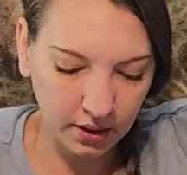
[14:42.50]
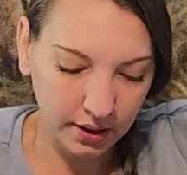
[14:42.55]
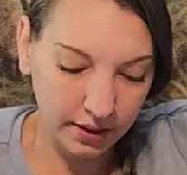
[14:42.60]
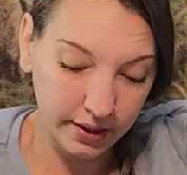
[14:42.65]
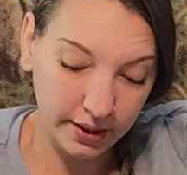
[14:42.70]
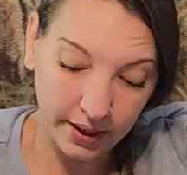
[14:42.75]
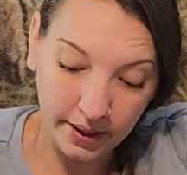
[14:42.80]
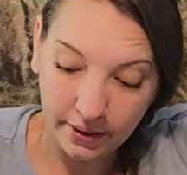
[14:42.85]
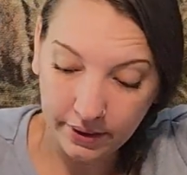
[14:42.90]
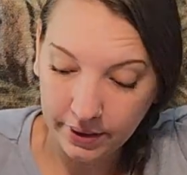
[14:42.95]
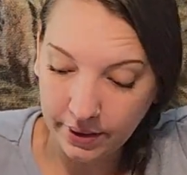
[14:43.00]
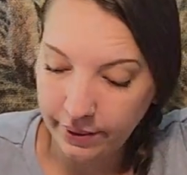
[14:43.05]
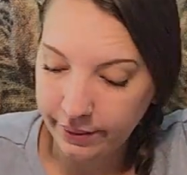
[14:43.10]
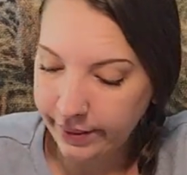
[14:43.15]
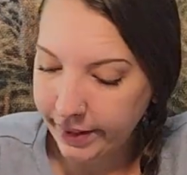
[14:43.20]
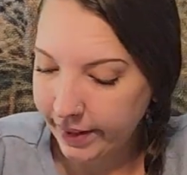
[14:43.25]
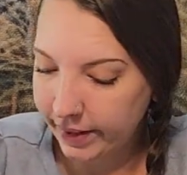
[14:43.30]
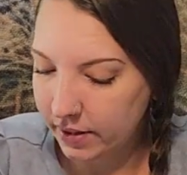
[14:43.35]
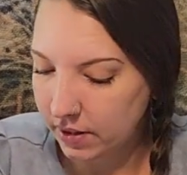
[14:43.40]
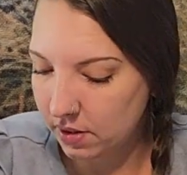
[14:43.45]
And I don't know
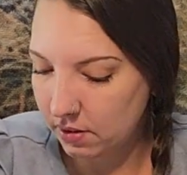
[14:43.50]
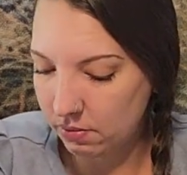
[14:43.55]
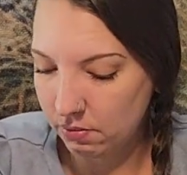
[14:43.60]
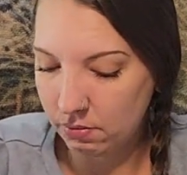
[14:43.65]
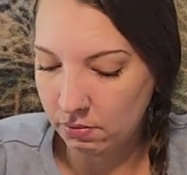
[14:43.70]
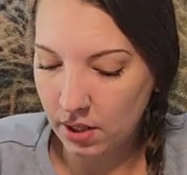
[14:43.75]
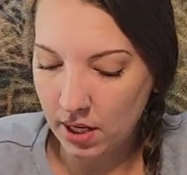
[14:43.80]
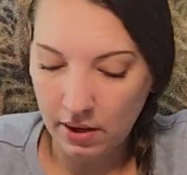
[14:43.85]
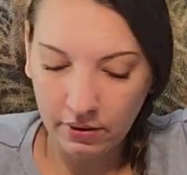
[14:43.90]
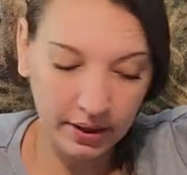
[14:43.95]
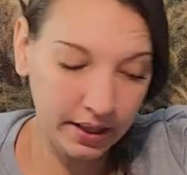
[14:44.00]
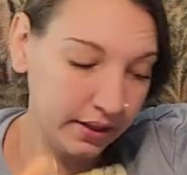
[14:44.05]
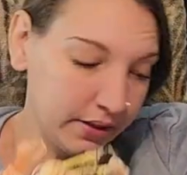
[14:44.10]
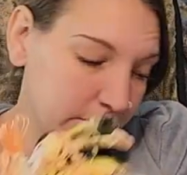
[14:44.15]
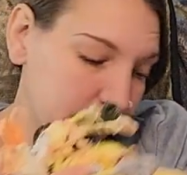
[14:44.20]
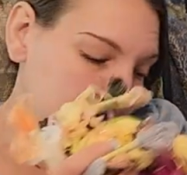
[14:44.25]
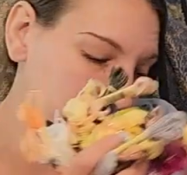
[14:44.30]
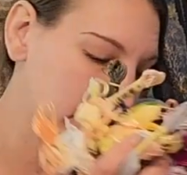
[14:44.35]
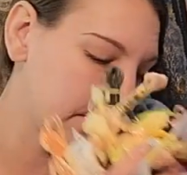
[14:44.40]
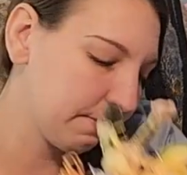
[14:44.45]
when I'll get
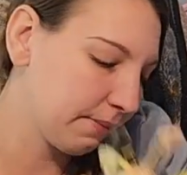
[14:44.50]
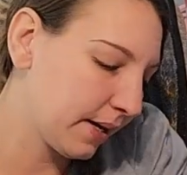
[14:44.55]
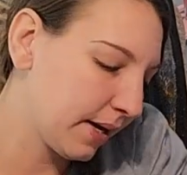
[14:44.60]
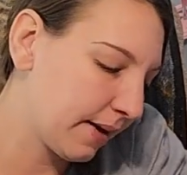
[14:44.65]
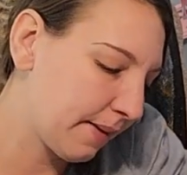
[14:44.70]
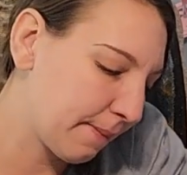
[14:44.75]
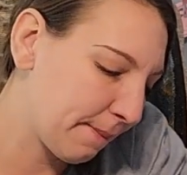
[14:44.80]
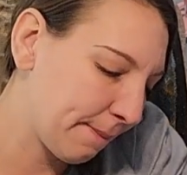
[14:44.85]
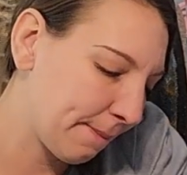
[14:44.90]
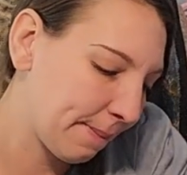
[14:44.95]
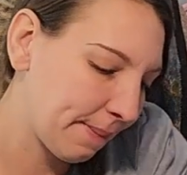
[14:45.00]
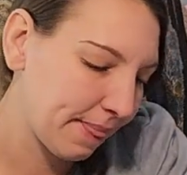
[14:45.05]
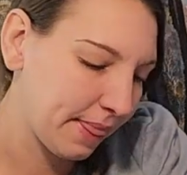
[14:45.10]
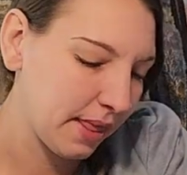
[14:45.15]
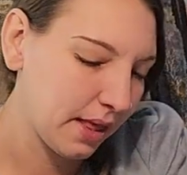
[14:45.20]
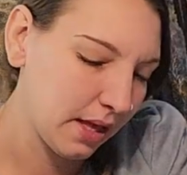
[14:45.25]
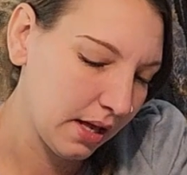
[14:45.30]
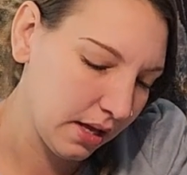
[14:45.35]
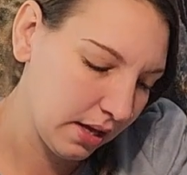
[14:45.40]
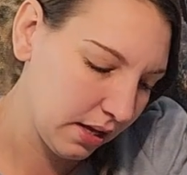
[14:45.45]
to her, but
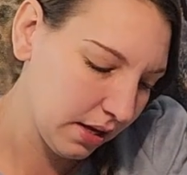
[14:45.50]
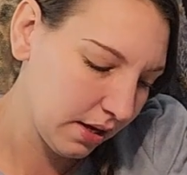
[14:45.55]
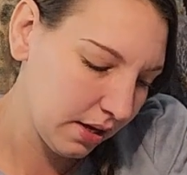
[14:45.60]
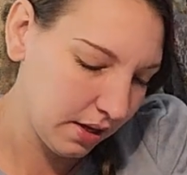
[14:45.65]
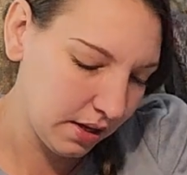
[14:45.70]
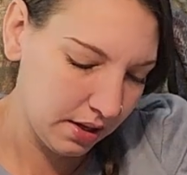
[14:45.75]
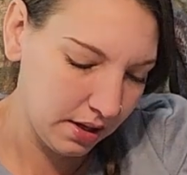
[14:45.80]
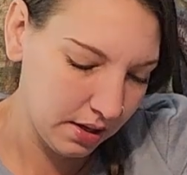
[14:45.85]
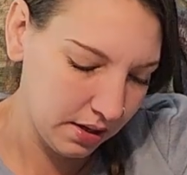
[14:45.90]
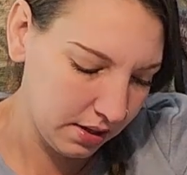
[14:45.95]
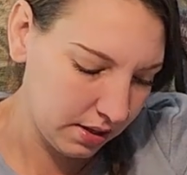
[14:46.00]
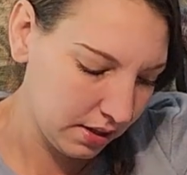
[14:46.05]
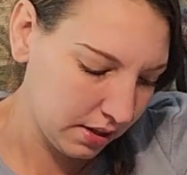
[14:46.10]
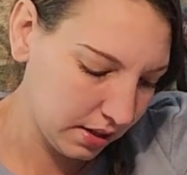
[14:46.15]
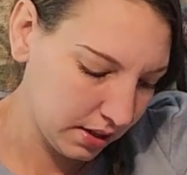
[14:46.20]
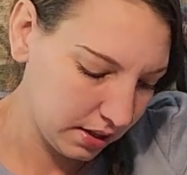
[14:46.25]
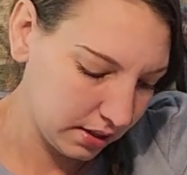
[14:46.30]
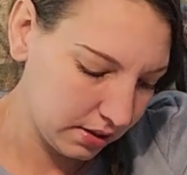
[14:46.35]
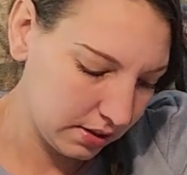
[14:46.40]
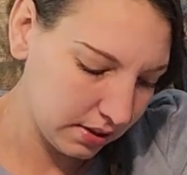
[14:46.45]

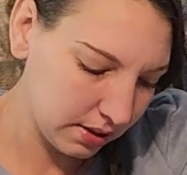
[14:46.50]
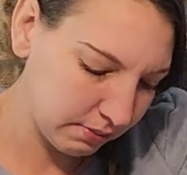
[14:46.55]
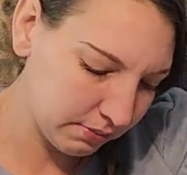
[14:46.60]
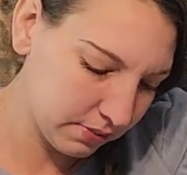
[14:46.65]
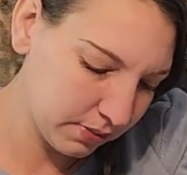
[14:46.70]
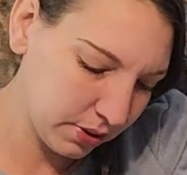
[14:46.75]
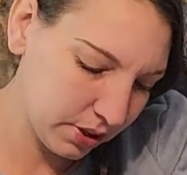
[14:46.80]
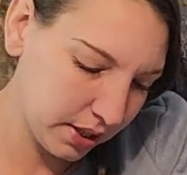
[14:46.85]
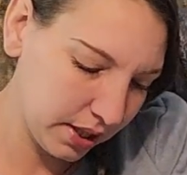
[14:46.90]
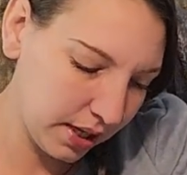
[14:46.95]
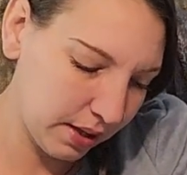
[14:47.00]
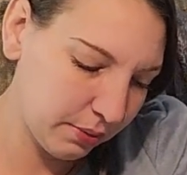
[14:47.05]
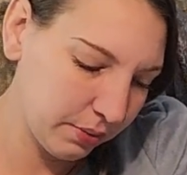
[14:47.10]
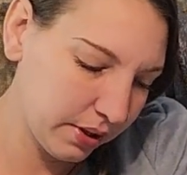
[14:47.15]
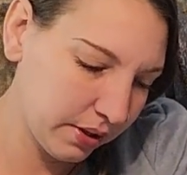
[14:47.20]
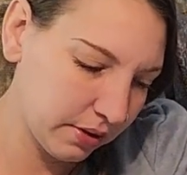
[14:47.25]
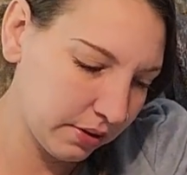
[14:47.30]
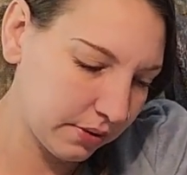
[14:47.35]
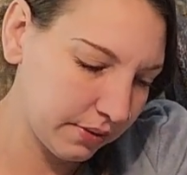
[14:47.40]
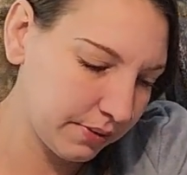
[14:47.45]
at some point I
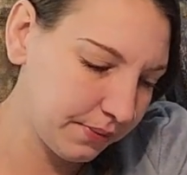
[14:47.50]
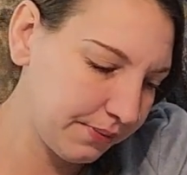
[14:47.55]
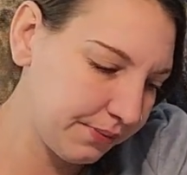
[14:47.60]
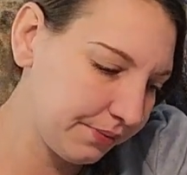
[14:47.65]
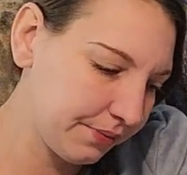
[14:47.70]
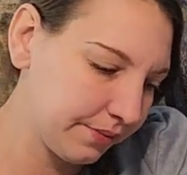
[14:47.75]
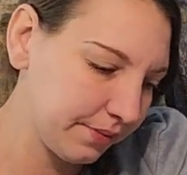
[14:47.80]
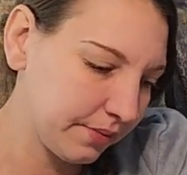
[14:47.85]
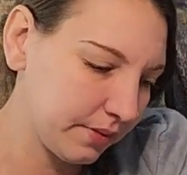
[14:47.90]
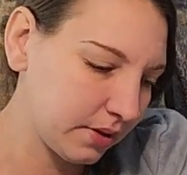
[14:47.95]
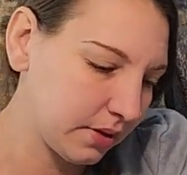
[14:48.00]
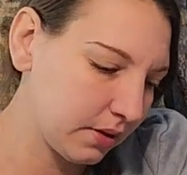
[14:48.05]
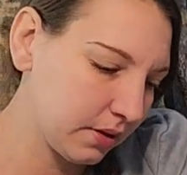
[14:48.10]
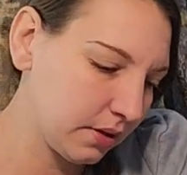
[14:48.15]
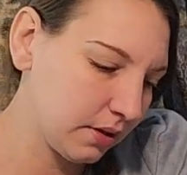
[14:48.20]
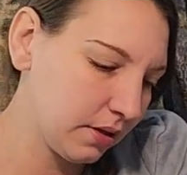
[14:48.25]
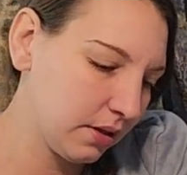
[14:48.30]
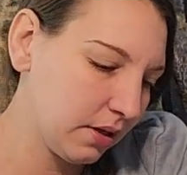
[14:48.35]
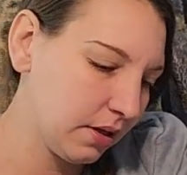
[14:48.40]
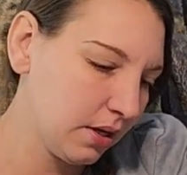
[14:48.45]
will.
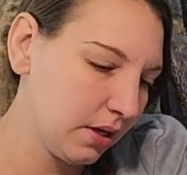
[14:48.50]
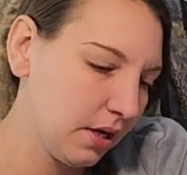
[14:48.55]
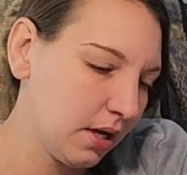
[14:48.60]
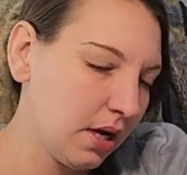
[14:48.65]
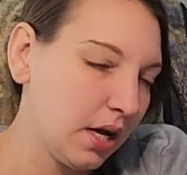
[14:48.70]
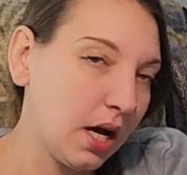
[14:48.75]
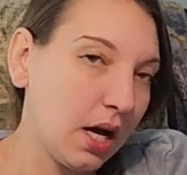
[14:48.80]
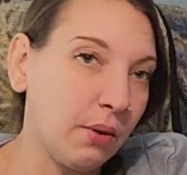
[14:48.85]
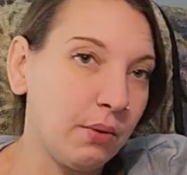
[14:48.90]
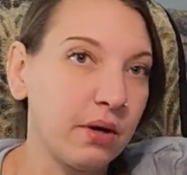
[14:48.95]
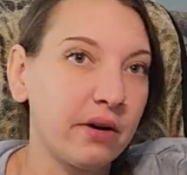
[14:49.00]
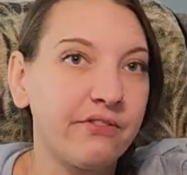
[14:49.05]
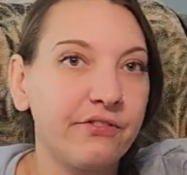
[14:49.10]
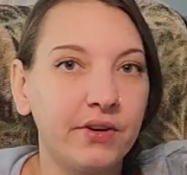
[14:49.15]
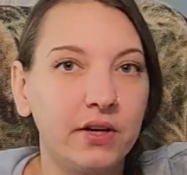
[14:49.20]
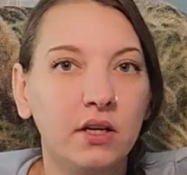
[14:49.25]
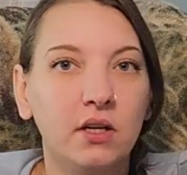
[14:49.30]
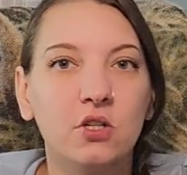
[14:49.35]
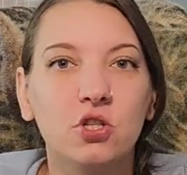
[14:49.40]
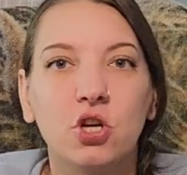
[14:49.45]
I want to
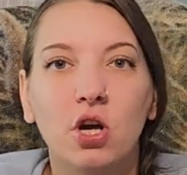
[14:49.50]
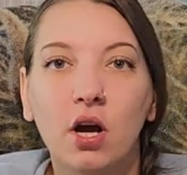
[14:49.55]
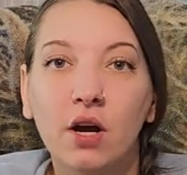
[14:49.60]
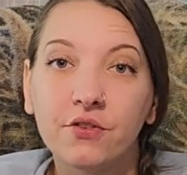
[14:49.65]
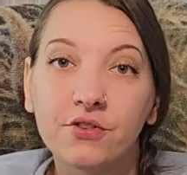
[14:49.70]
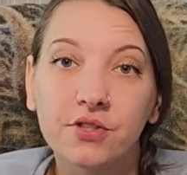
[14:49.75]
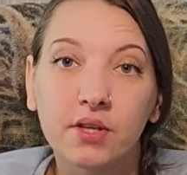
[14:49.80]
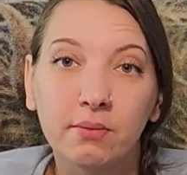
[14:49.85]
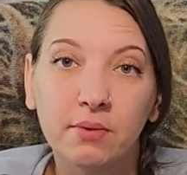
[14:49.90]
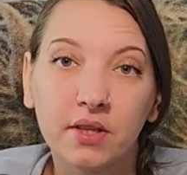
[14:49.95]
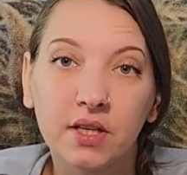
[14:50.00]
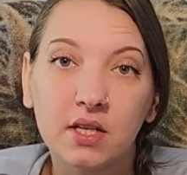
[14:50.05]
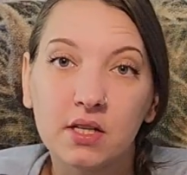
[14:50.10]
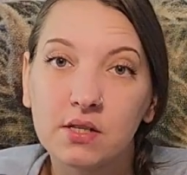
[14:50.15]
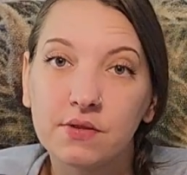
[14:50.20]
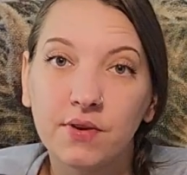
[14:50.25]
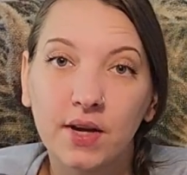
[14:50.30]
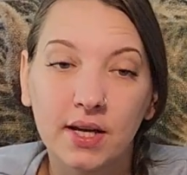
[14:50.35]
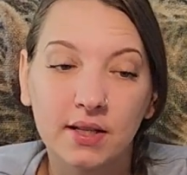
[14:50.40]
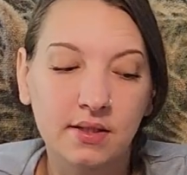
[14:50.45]
finish off some of
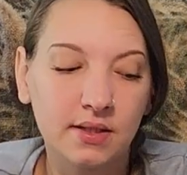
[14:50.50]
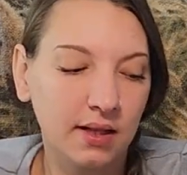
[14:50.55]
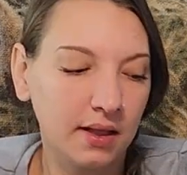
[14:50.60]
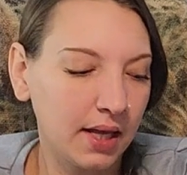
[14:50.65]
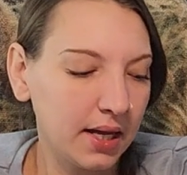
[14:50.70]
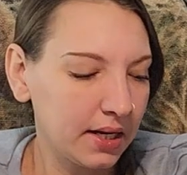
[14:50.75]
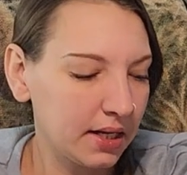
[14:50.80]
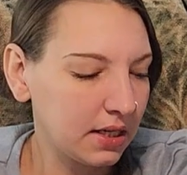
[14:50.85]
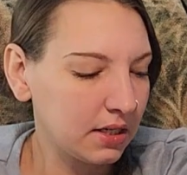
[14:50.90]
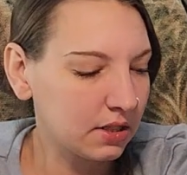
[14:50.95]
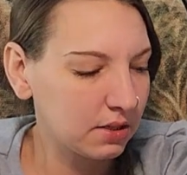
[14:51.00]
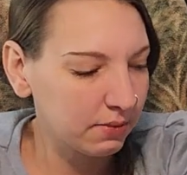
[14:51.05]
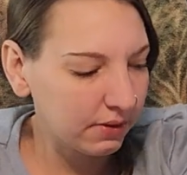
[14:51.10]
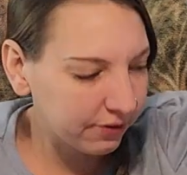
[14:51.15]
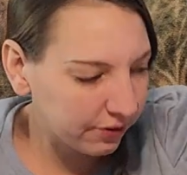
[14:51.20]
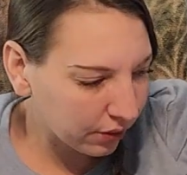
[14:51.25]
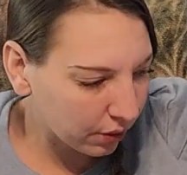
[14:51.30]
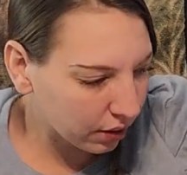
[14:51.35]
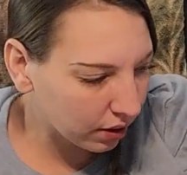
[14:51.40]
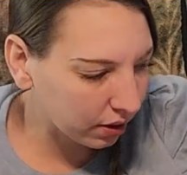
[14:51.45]
these fancy ladies
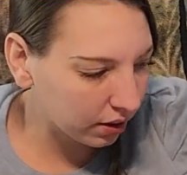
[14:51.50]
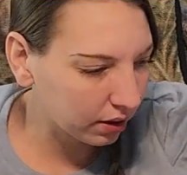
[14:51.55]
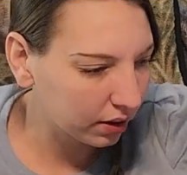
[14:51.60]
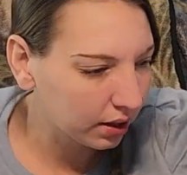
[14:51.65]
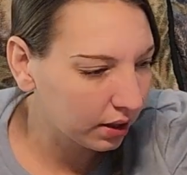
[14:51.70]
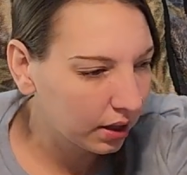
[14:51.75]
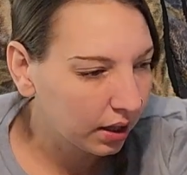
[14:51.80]
before